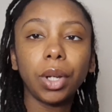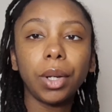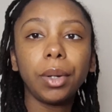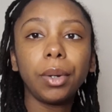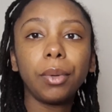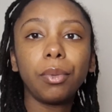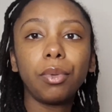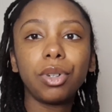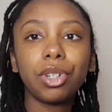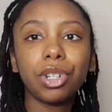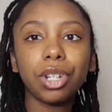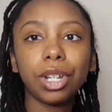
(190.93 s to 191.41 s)

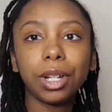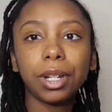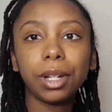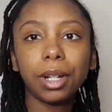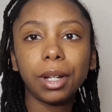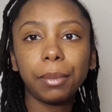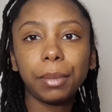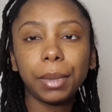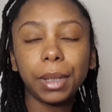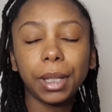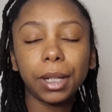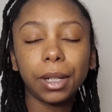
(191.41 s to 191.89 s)
which ended
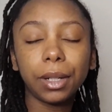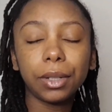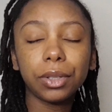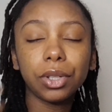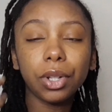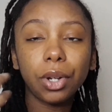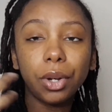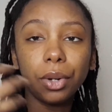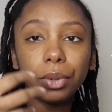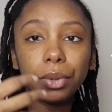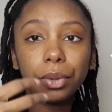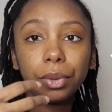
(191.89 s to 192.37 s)
up being a
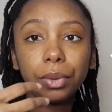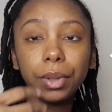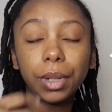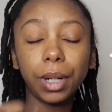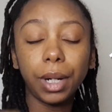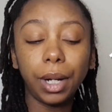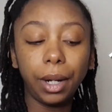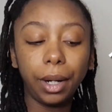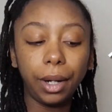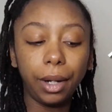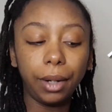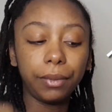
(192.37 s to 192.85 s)
total
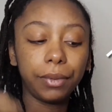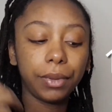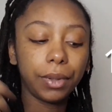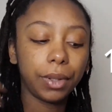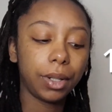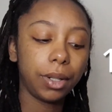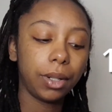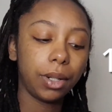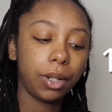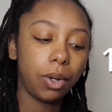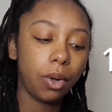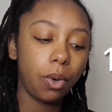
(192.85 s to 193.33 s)
of
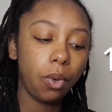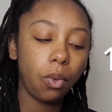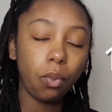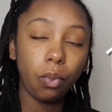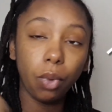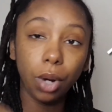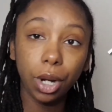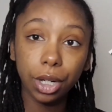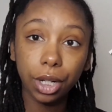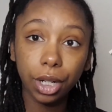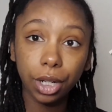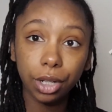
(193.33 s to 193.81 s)

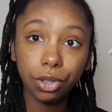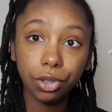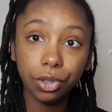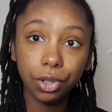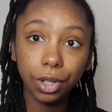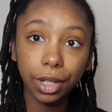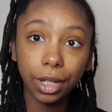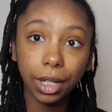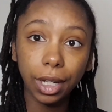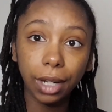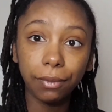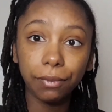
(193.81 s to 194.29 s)

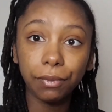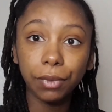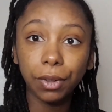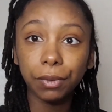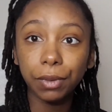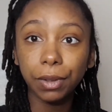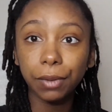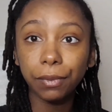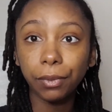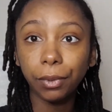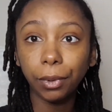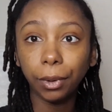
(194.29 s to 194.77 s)

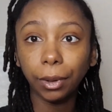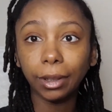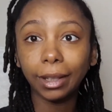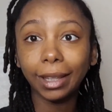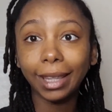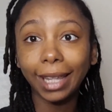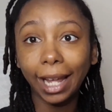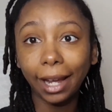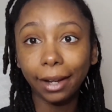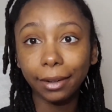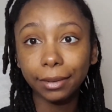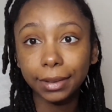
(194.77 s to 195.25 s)

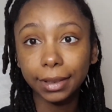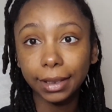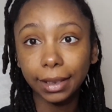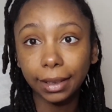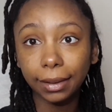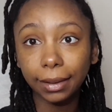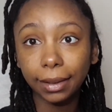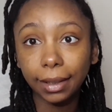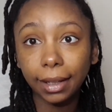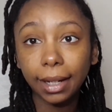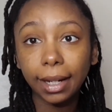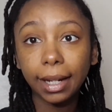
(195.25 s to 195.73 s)

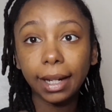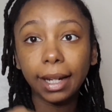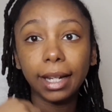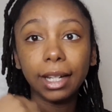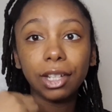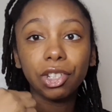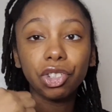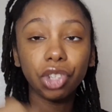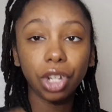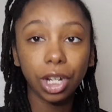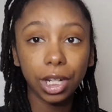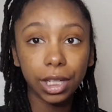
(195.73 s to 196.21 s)
154,000
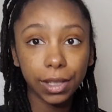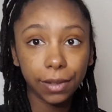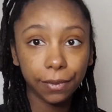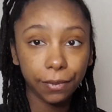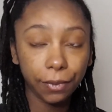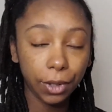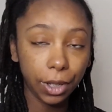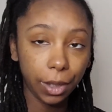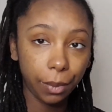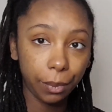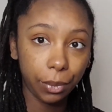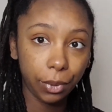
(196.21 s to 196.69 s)
Chase
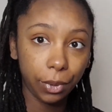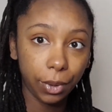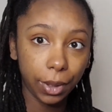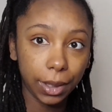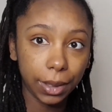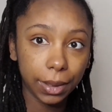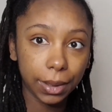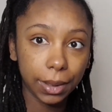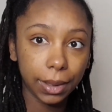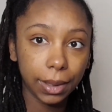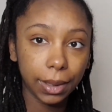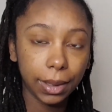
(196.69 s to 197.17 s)
Freedom
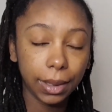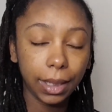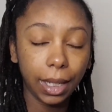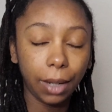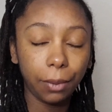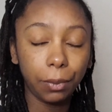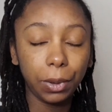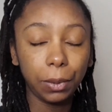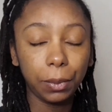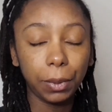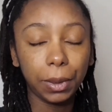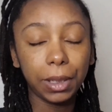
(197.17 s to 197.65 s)
points that
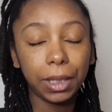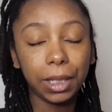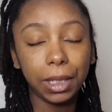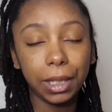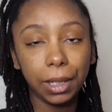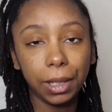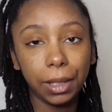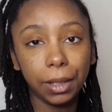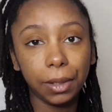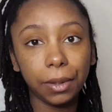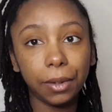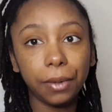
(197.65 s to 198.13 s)
we would
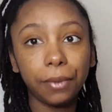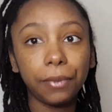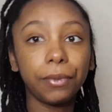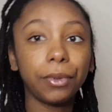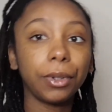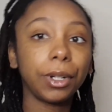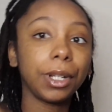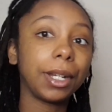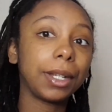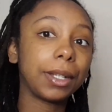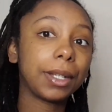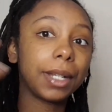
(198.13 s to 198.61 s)
need for
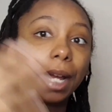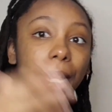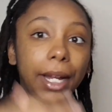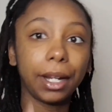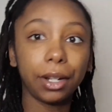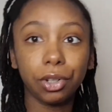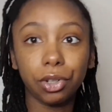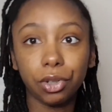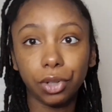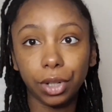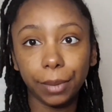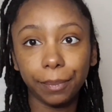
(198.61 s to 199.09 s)
the entire
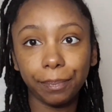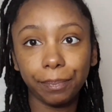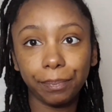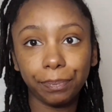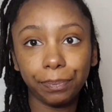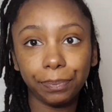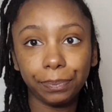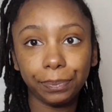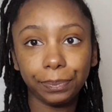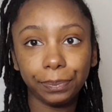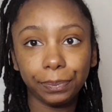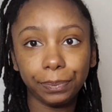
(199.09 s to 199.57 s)
trip.
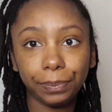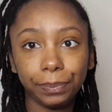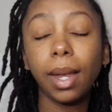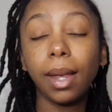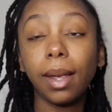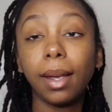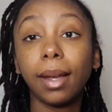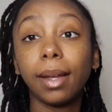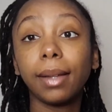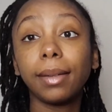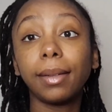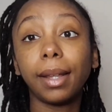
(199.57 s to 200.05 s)

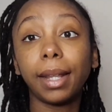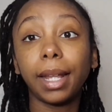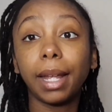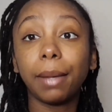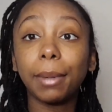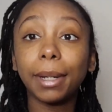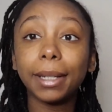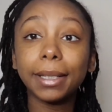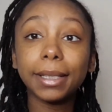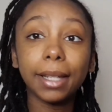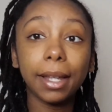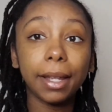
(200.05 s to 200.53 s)
Now that
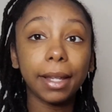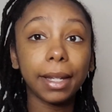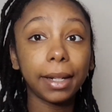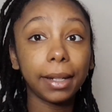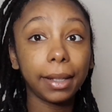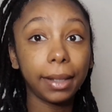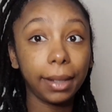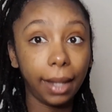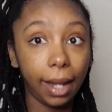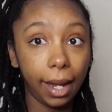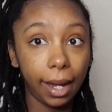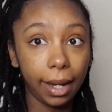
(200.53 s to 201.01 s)
might sound like a
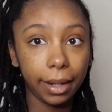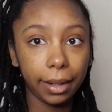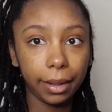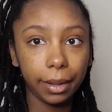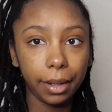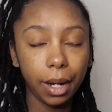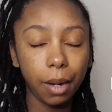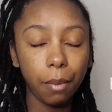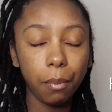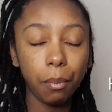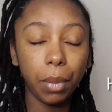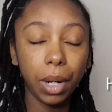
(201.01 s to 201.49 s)
lot,
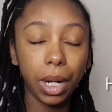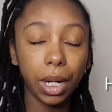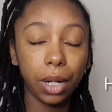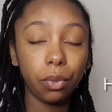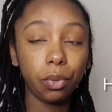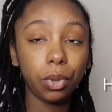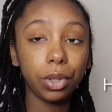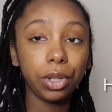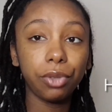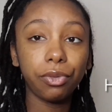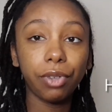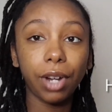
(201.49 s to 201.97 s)
but
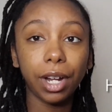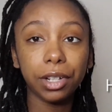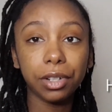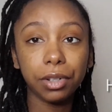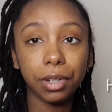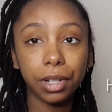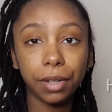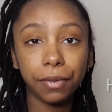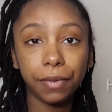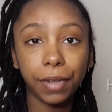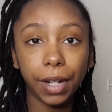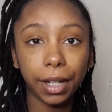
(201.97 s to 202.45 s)
when you factor
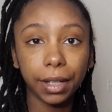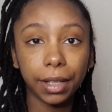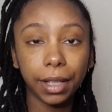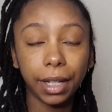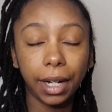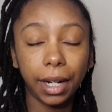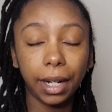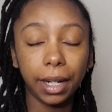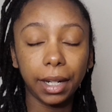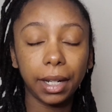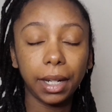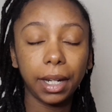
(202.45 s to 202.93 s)
in the fact
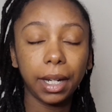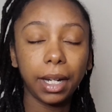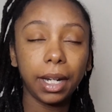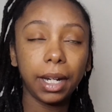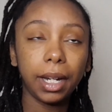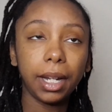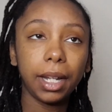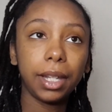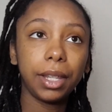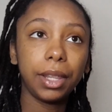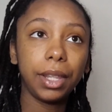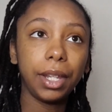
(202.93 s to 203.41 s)
that
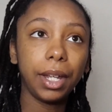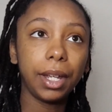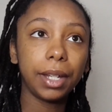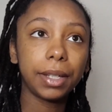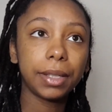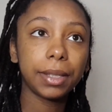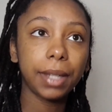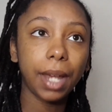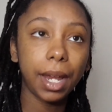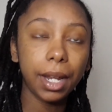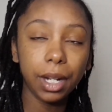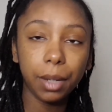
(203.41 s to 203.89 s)
the
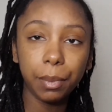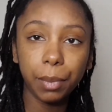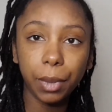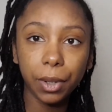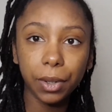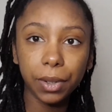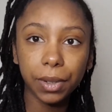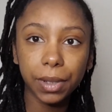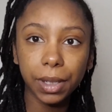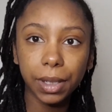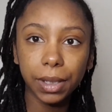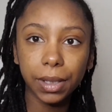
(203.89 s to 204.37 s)
sign-up
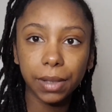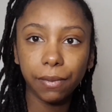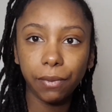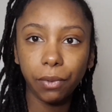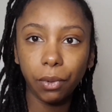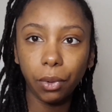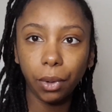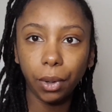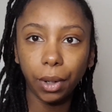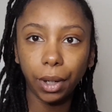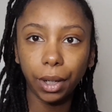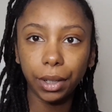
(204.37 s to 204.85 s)
bonuses
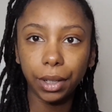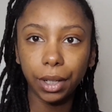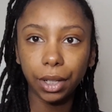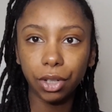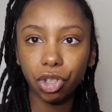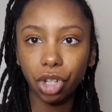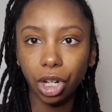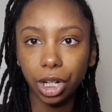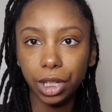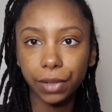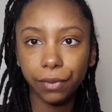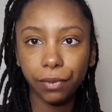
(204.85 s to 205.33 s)
for the
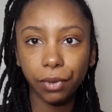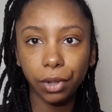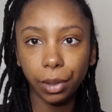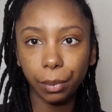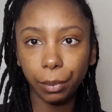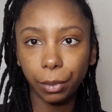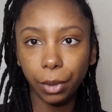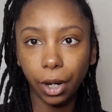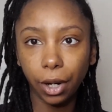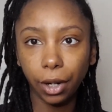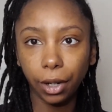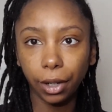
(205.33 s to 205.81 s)
Chase Freedom
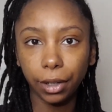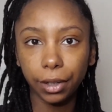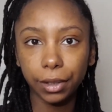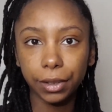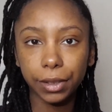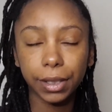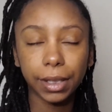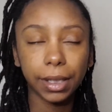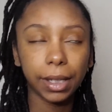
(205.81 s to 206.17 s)
cards